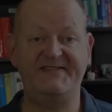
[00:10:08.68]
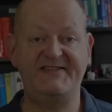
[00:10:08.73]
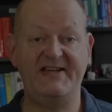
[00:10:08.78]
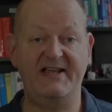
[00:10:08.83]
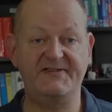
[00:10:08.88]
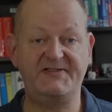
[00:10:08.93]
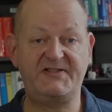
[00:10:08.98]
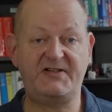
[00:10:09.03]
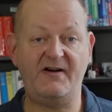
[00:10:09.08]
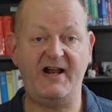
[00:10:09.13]

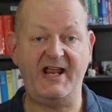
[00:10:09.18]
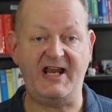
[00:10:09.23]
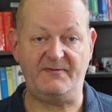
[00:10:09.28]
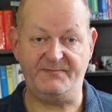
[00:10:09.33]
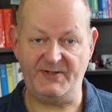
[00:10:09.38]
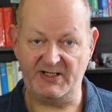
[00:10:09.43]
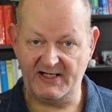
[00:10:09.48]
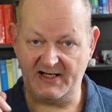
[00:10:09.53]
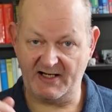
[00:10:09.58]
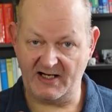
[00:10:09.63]
sounds great,
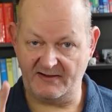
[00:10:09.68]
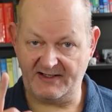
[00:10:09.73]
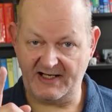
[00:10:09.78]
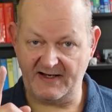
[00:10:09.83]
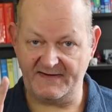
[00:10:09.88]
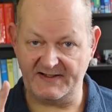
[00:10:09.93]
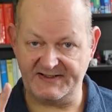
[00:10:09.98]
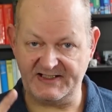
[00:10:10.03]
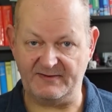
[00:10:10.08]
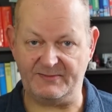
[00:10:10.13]
but you don't
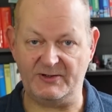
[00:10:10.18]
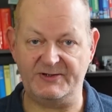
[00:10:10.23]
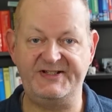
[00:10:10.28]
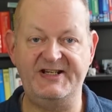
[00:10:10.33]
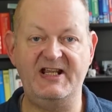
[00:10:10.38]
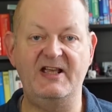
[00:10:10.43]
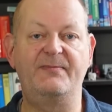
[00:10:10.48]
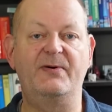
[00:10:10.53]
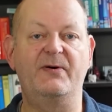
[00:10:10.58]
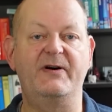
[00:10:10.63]
get the double
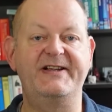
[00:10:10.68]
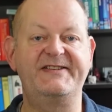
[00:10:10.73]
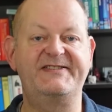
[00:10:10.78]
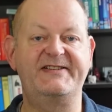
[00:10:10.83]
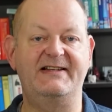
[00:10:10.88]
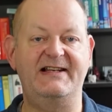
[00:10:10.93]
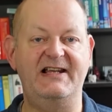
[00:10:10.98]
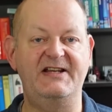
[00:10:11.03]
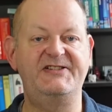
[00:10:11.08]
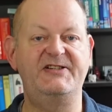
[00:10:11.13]
tier points
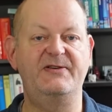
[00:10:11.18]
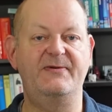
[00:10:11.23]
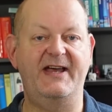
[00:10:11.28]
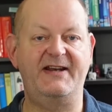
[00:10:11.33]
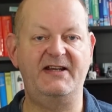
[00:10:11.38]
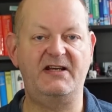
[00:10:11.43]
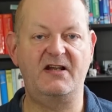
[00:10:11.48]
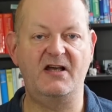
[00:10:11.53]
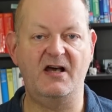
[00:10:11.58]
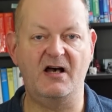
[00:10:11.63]
unless you add
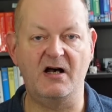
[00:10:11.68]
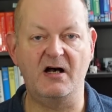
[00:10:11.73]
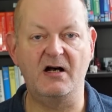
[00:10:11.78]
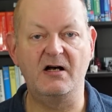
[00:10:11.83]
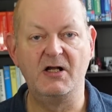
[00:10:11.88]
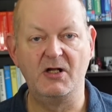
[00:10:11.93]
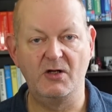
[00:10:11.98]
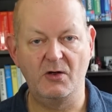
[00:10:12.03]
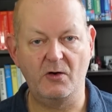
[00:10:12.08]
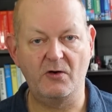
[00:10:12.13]
a
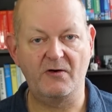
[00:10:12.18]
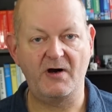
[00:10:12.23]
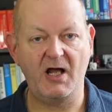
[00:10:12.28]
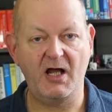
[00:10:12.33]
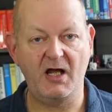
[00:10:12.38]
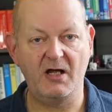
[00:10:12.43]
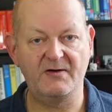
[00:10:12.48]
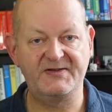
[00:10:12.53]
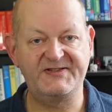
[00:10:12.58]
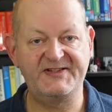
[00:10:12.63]
car or a
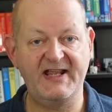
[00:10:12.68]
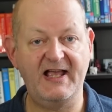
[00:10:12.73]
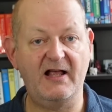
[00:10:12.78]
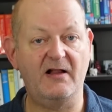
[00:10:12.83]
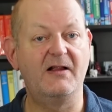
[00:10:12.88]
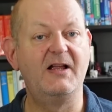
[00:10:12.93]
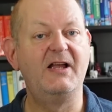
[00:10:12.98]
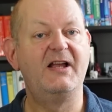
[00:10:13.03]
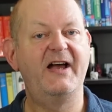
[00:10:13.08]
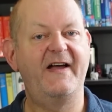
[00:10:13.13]

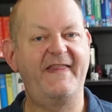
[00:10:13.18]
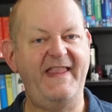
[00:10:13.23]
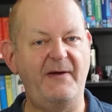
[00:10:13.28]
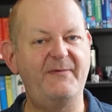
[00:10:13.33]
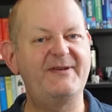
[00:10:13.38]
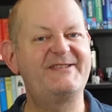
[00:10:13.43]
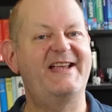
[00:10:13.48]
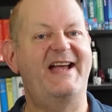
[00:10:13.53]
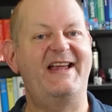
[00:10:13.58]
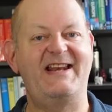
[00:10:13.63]
hotel, and that
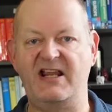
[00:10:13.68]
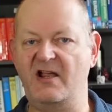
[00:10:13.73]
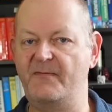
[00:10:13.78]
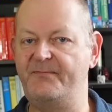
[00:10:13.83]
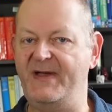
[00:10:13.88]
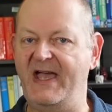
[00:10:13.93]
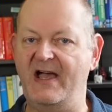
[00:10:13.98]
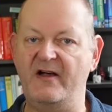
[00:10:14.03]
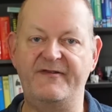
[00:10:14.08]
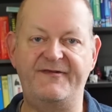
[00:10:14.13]
was adding
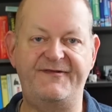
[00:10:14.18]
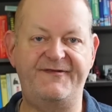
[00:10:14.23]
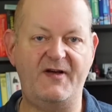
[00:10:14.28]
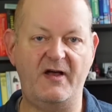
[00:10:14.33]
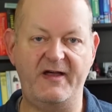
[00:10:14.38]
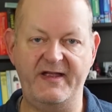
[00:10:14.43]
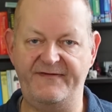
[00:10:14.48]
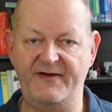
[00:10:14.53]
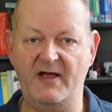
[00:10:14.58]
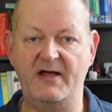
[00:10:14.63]
about
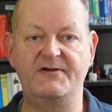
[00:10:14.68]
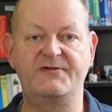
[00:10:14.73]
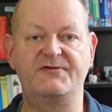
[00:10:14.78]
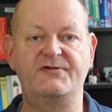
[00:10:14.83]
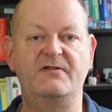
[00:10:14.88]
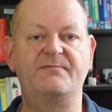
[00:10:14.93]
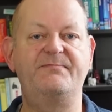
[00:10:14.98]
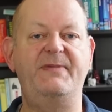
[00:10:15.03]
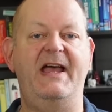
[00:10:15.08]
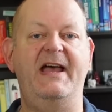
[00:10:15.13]

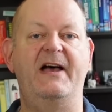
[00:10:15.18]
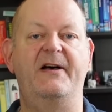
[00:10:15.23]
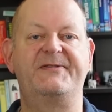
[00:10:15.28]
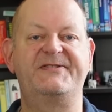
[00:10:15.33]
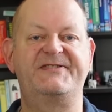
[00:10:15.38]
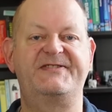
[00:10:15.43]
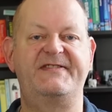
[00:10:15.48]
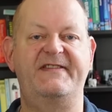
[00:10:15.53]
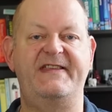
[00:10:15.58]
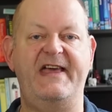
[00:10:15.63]

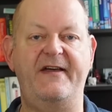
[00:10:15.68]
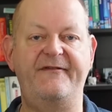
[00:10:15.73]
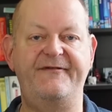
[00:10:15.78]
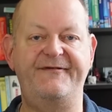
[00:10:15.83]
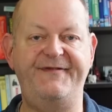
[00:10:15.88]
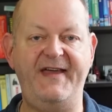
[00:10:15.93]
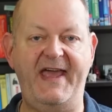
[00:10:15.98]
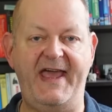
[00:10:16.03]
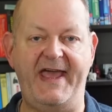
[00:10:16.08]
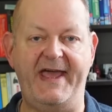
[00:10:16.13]
£500 to that
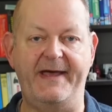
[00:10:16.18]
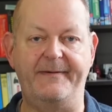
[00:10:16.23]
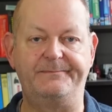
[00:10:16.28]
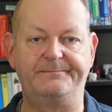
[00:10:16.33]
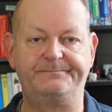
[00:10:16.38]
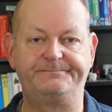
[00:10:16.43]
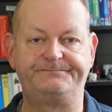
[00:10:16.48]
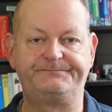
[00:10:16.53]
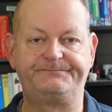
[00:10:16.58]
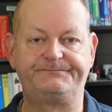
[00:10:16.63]
fare.
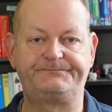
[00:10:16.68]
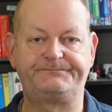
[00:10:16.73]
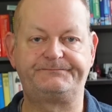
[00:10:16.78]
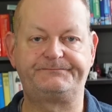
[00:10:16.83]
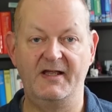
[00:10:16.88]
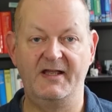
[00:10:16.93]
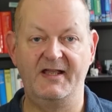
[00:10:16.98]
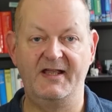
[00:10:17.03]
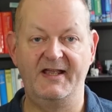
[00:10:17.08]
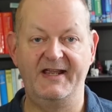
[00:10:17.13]

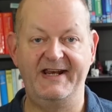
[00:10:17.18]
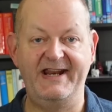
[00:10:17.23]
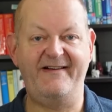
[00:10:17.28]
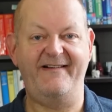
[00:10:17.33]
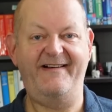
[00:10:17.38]
Now,